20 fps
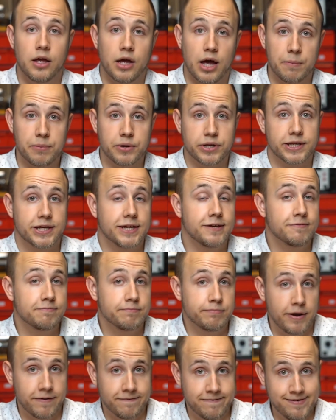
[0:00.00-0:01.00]
I'm going to give
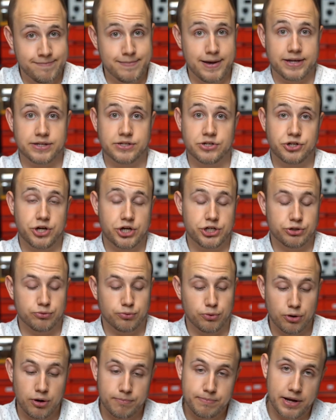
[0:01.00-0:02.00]
my feedback to
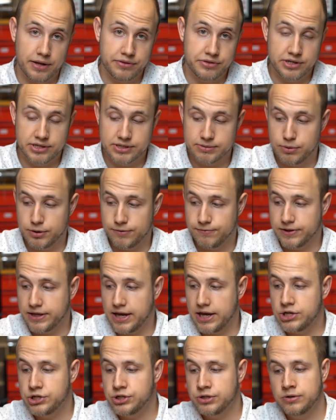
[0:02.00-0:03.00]
JGAurora about this
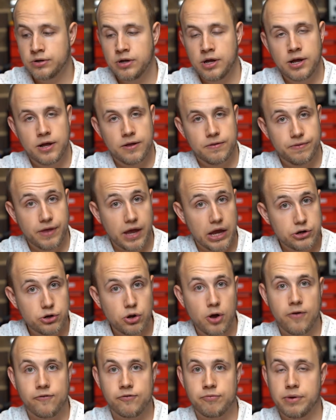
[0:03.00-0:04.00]
modification. They are
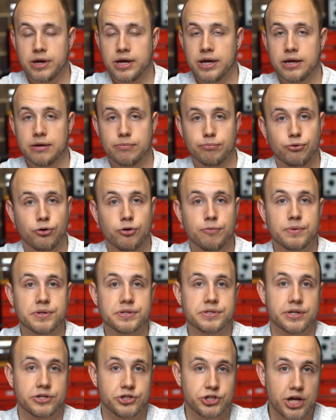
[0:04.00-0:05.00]
known for making
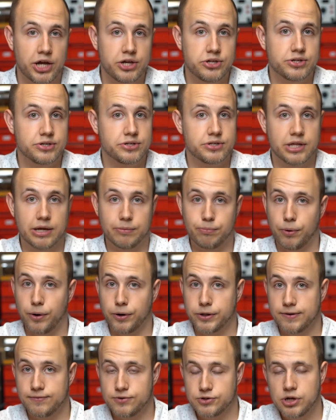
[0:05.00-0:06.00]
improvements and changes to their
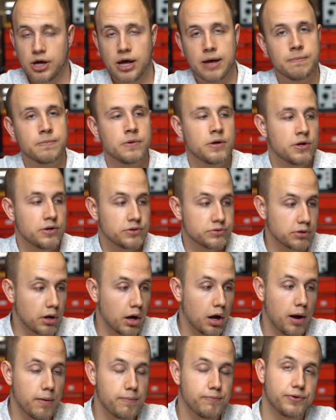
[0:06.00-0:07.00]
product over time, so
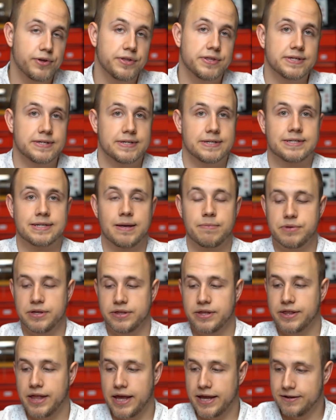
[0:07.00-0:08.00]
hopefully this is
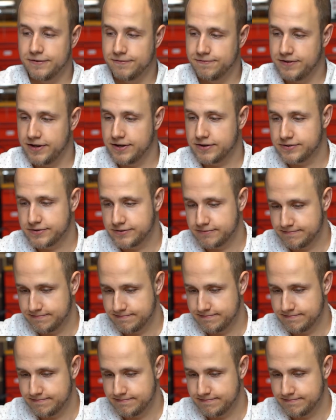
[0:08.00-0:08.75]
something that they can fix.